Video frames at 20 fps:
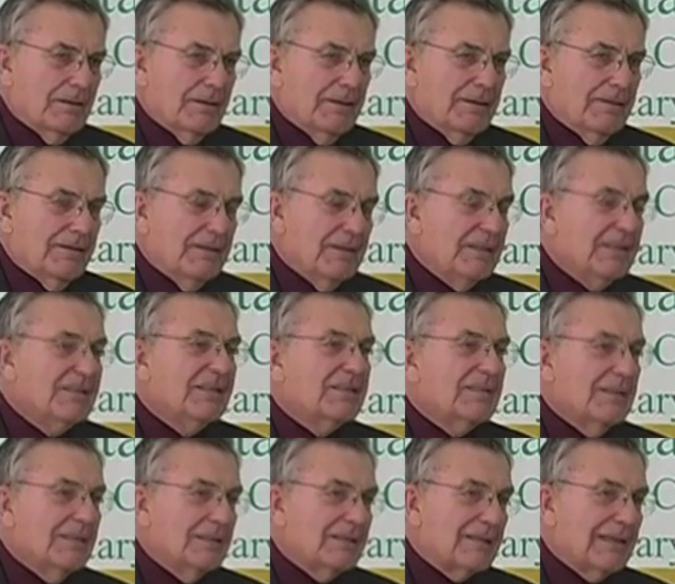This
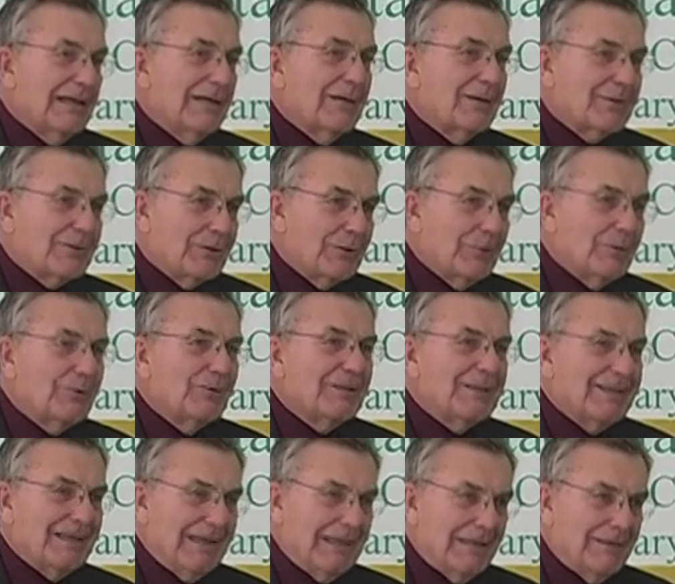is our
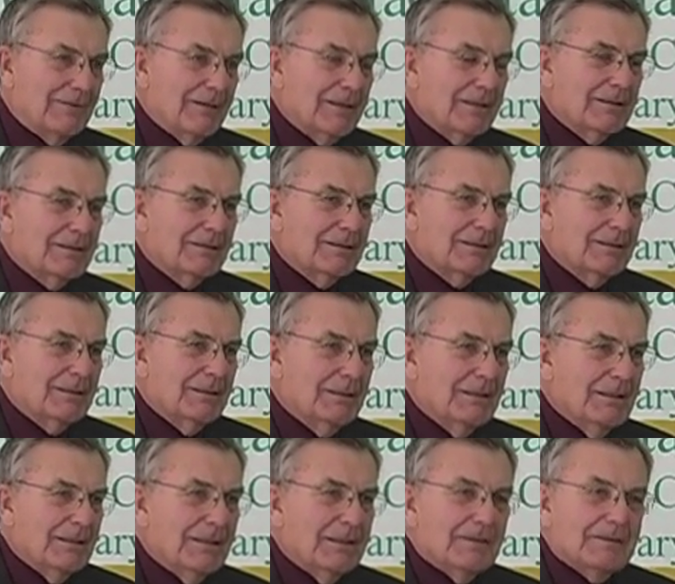golden hour.
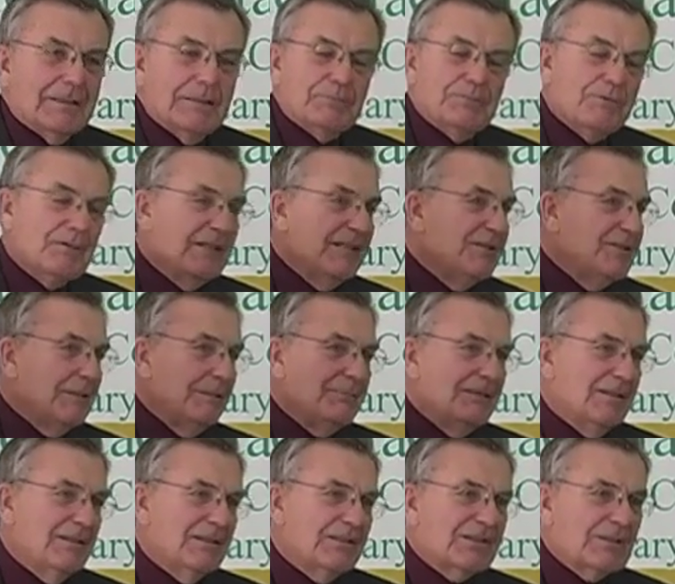The bridge in
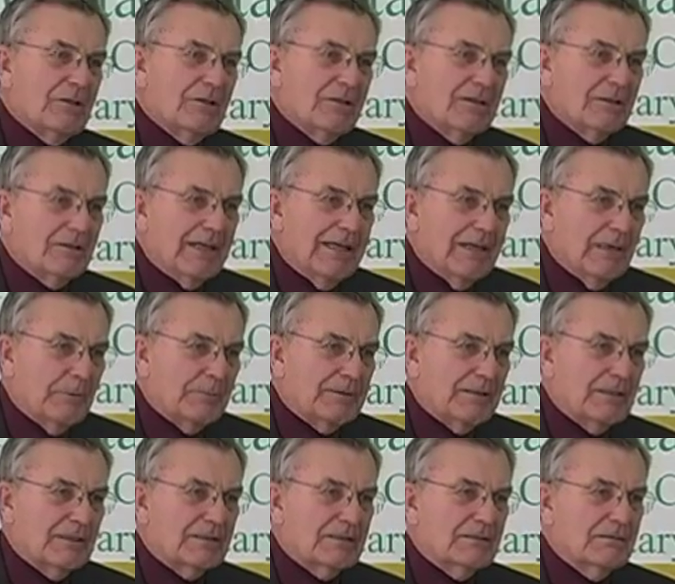Minnesota helped
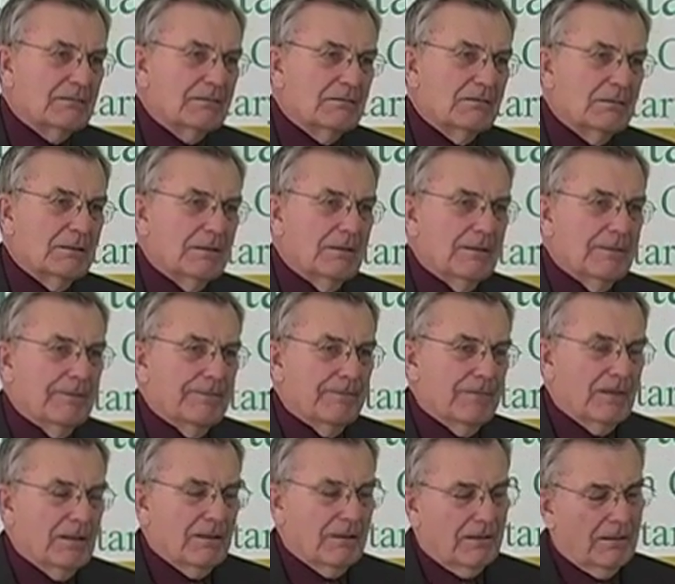us.
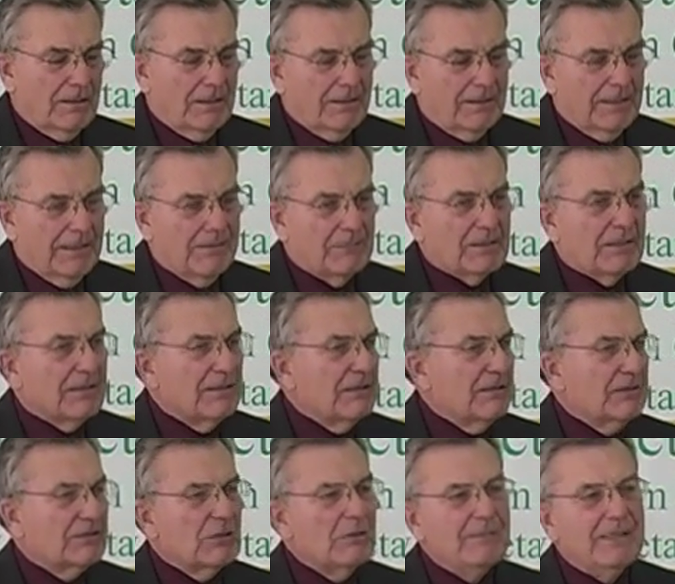And
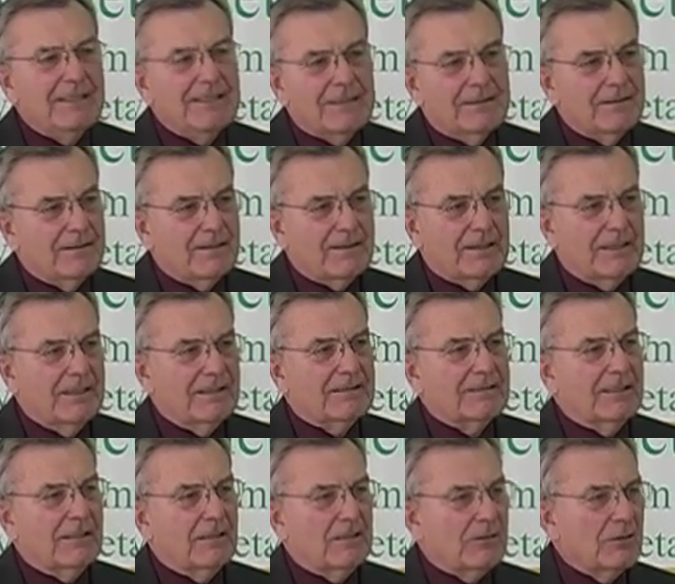so many other things
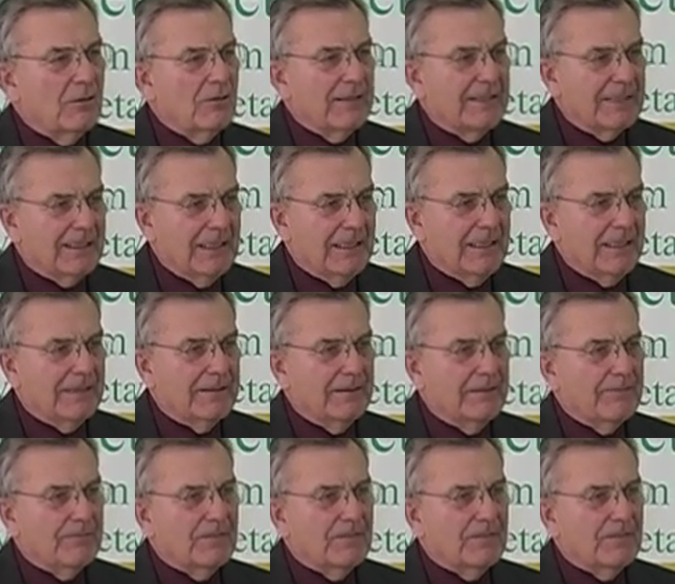that are going on.